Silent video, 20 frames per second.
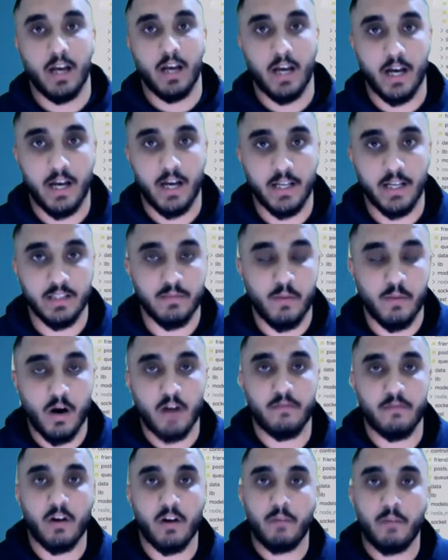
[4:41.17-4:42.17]
It's
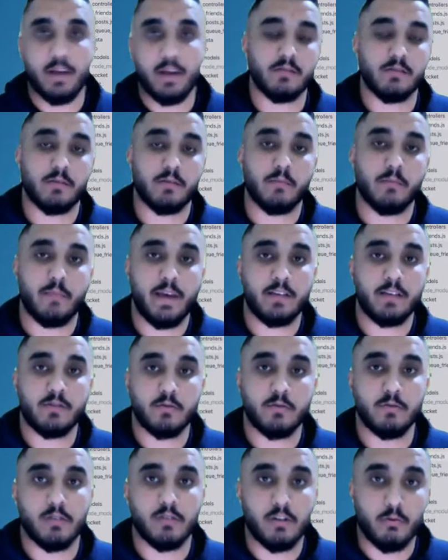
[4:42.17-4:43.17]
part of our make
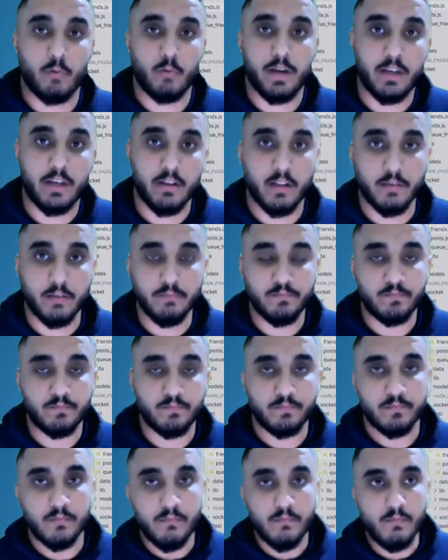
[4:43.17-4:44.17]
school curriculum,
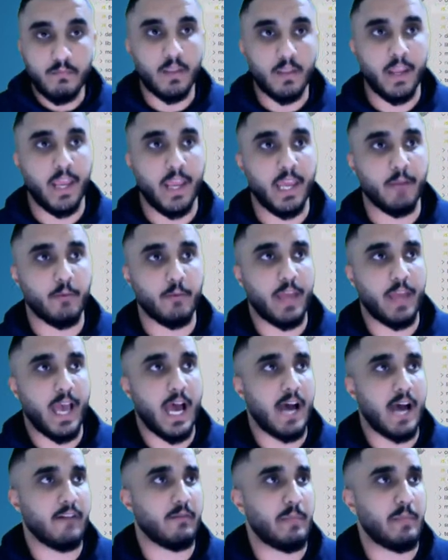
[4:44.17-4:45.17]
and we
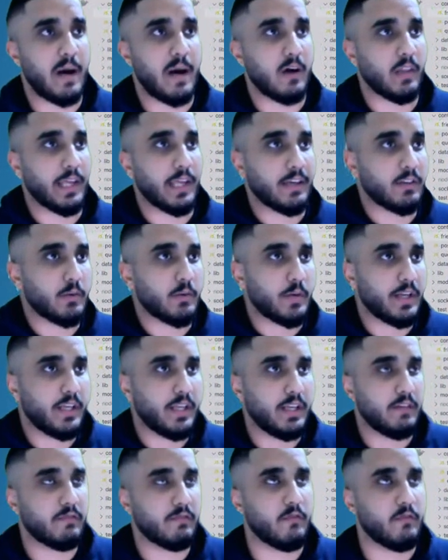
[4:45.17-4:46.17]
have about like
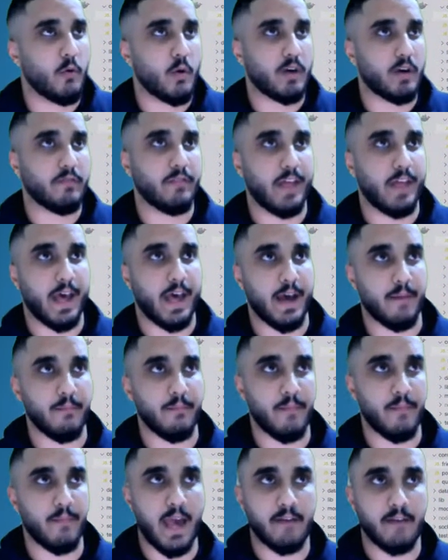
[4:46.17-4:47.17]
3-4 of
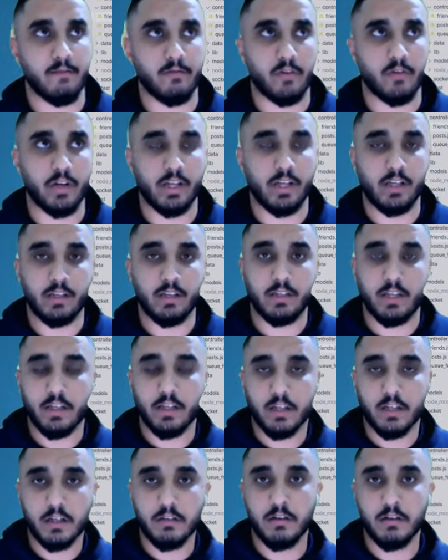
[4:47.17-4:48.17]
them every
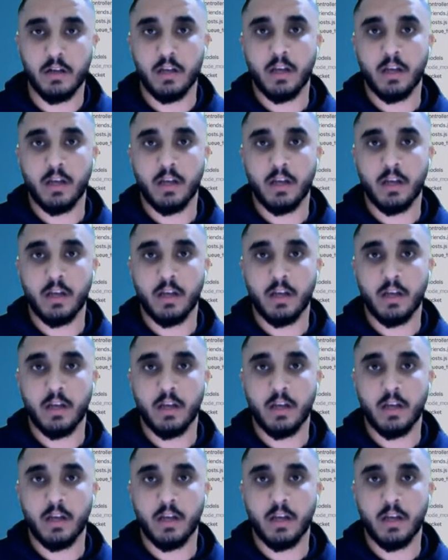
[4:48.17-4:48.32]
year.